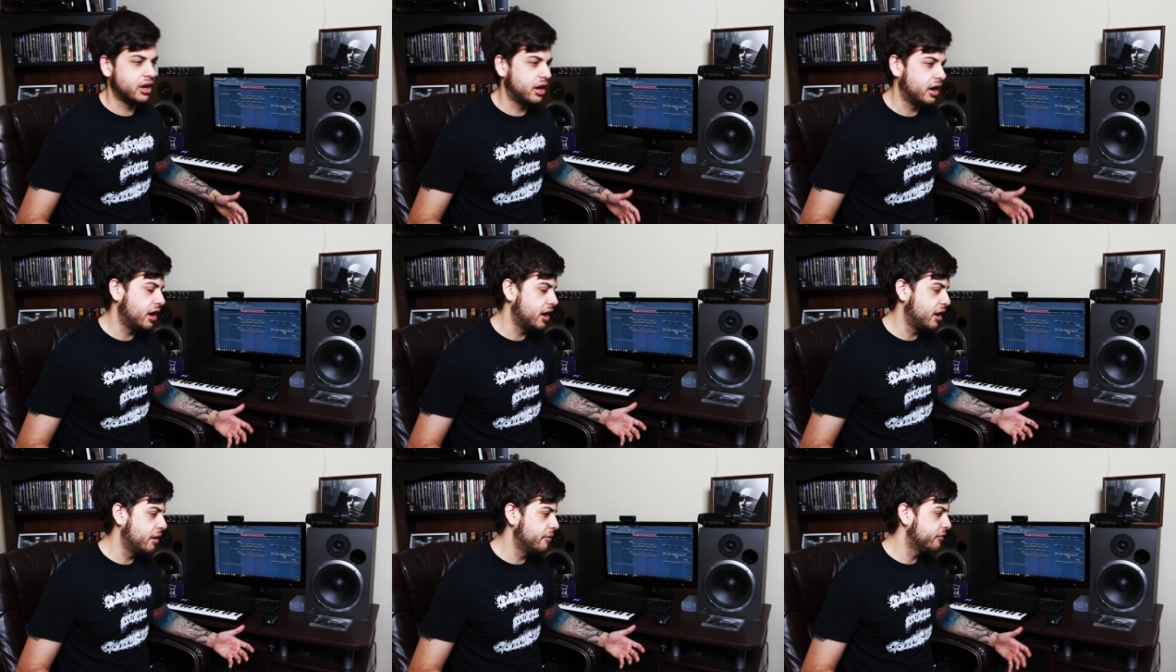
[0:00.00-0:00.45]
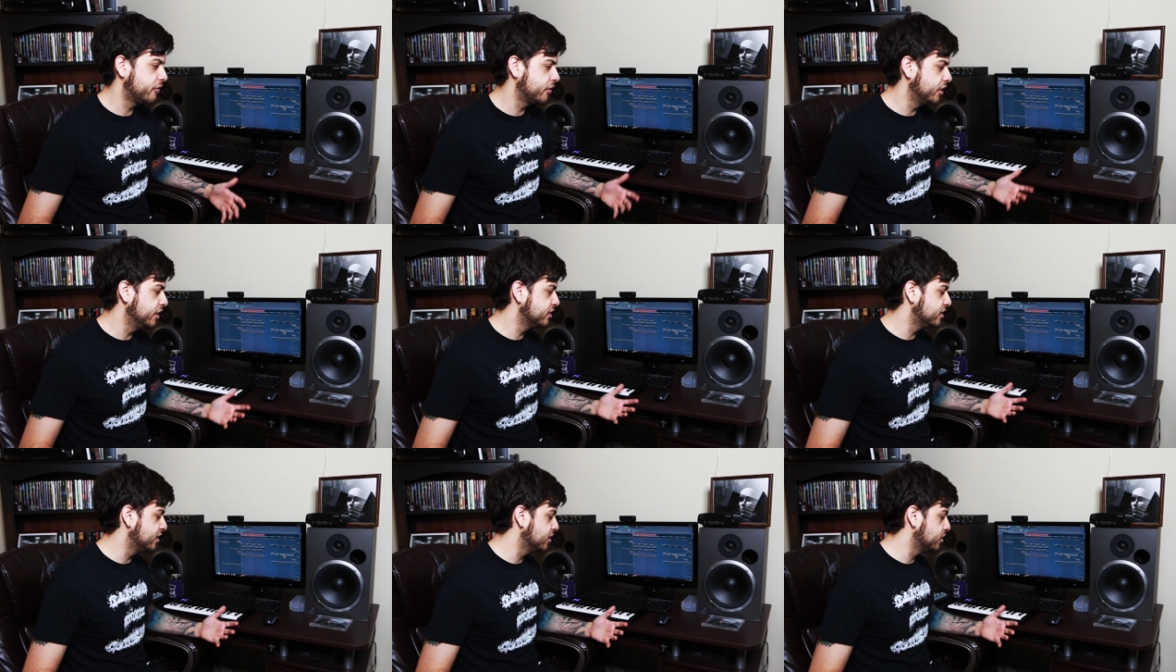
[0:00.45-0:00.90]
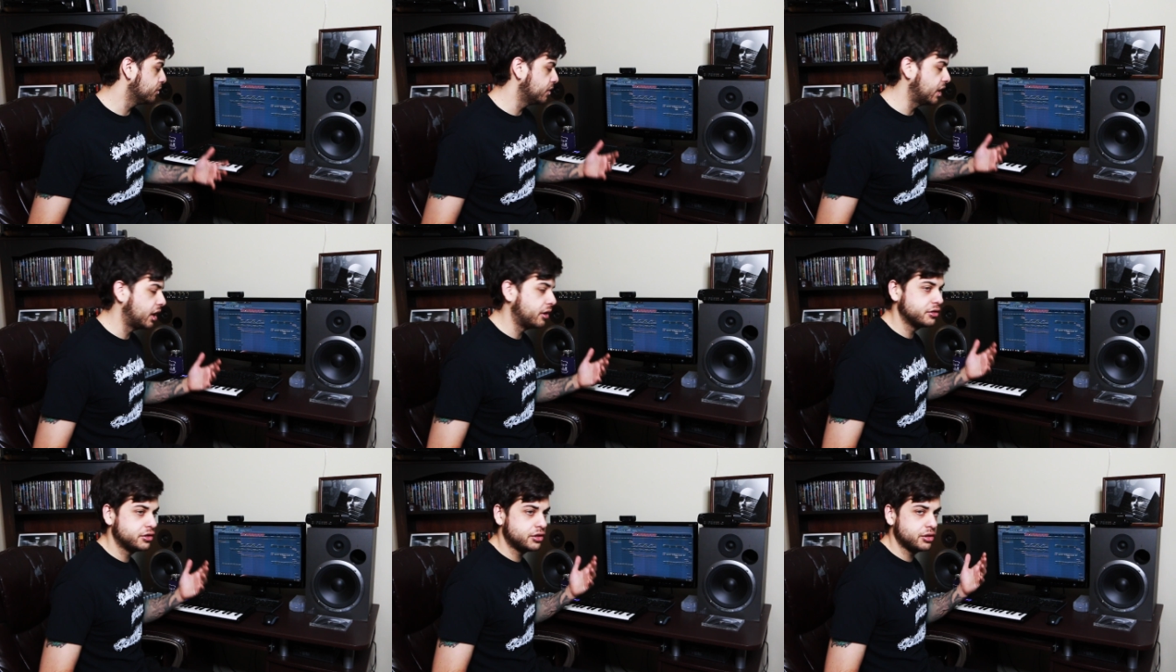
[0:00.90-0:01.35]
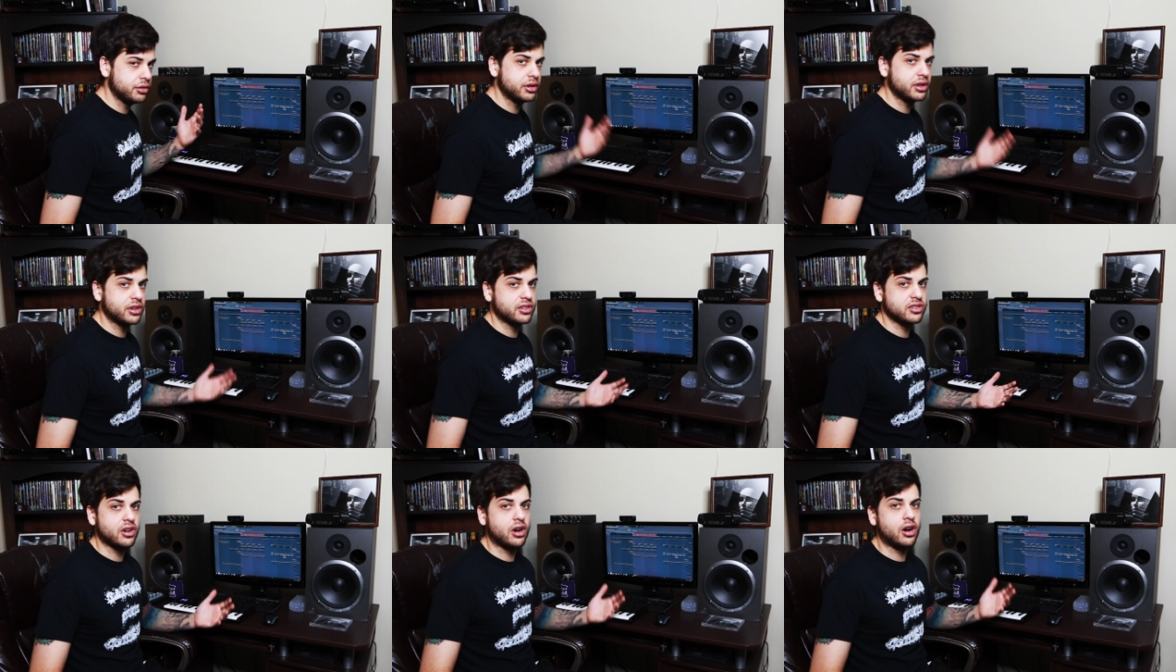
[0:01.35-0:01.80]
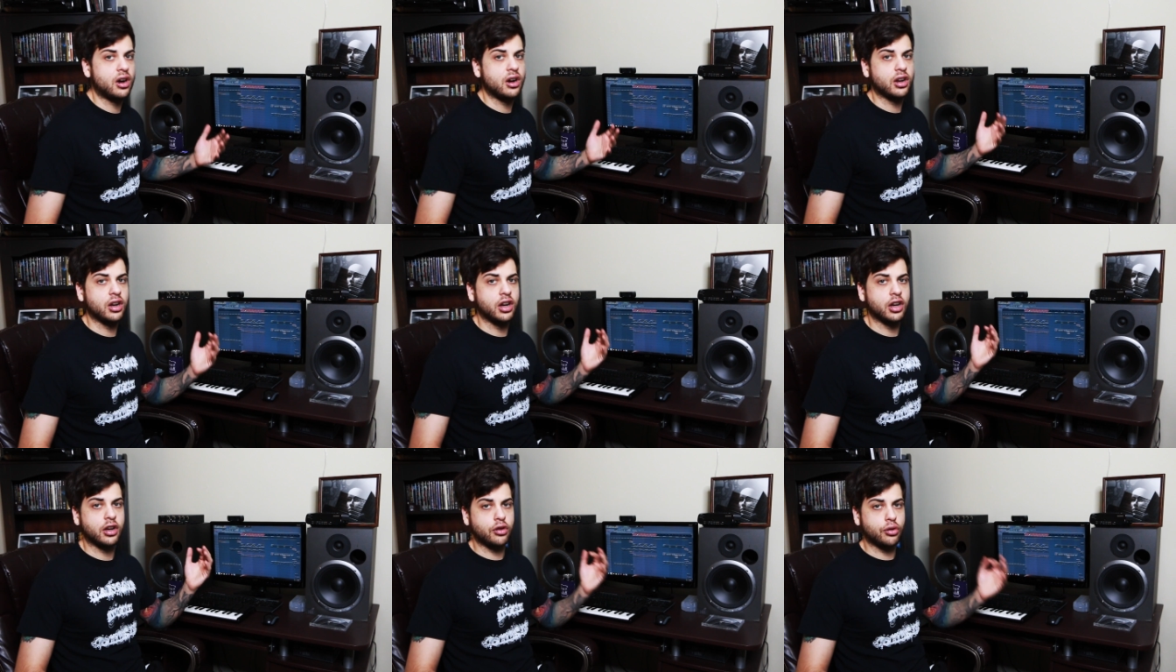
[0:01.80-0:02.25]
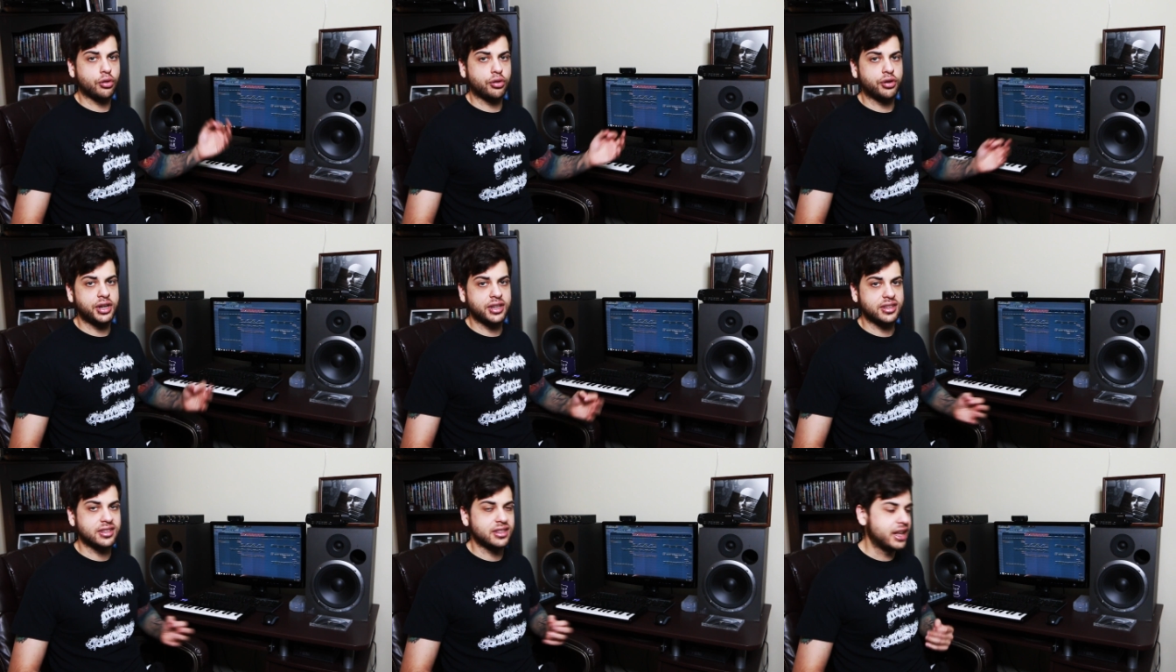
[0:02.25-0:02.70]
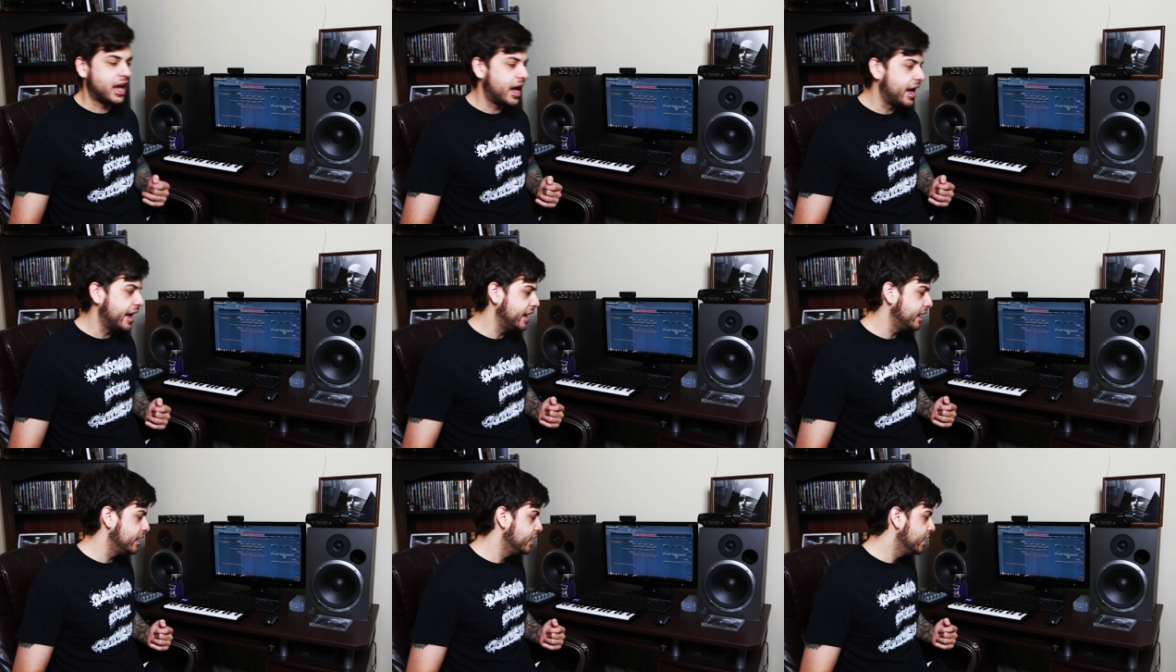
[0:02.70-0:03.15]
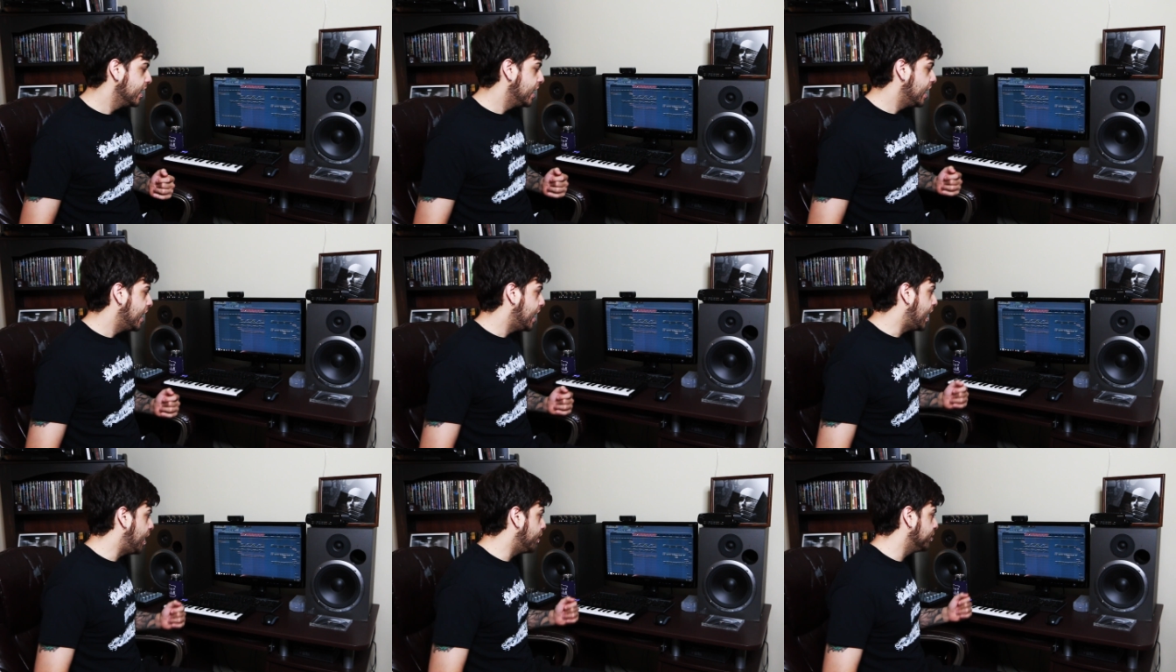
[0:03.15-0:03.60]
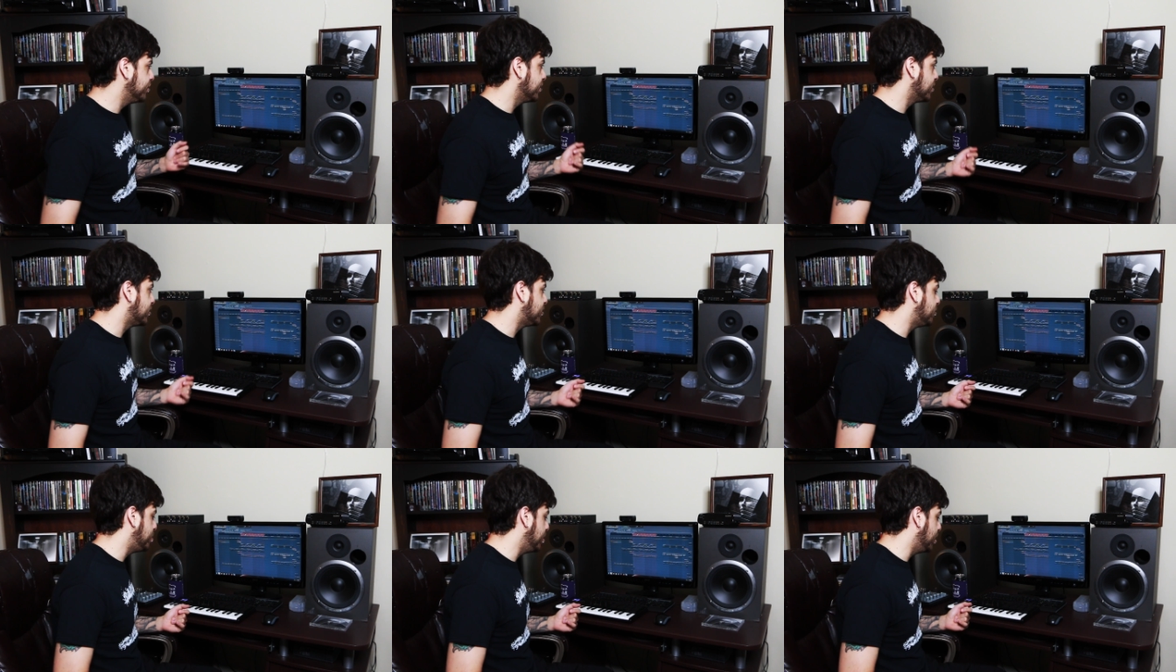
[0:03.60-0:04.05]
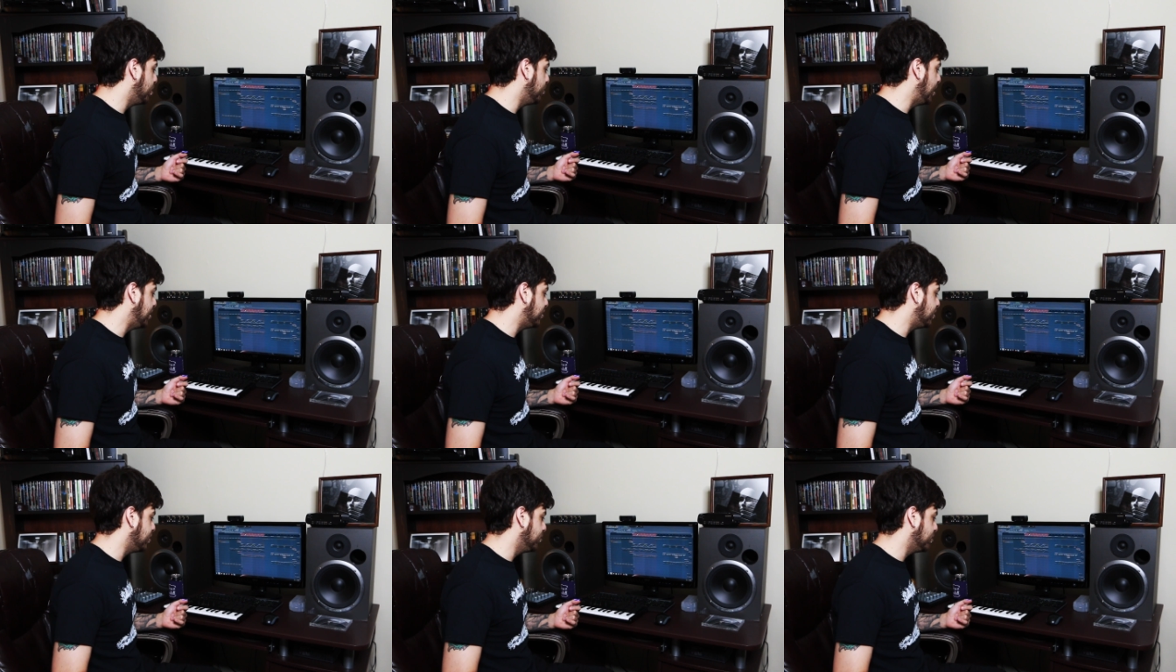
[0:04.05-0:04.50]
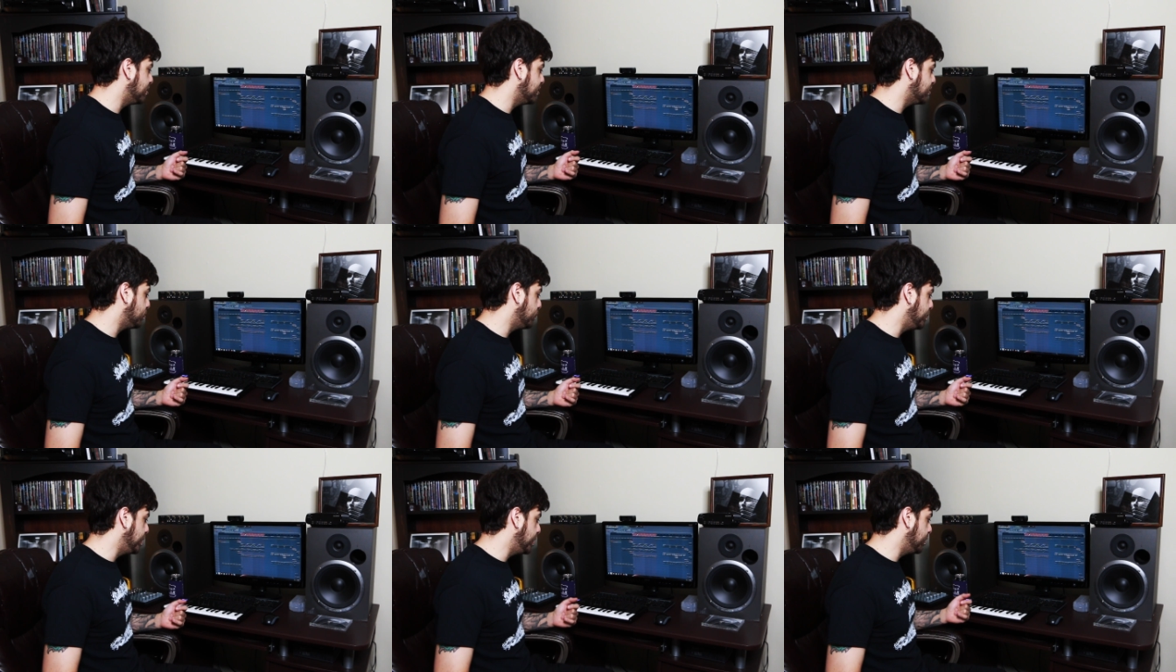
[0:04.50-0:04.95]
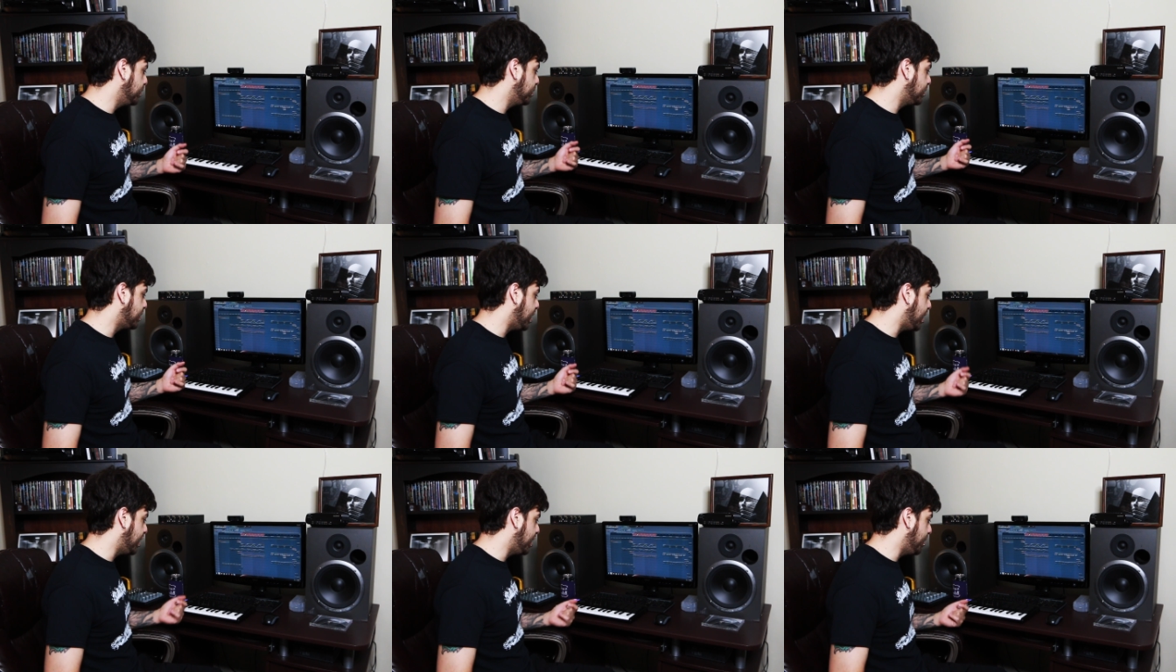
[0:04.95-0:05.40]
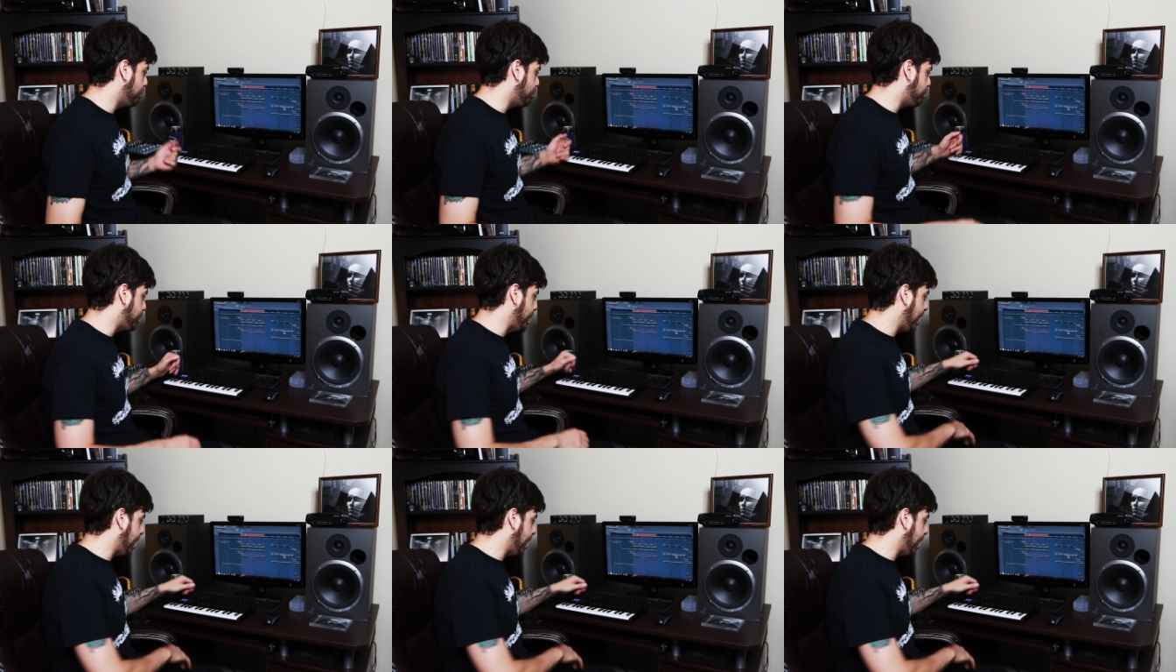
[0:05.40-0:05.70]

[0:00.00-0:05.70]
For instance, when I was doing the song A Glorious Night, I was experimenting with this weird kind of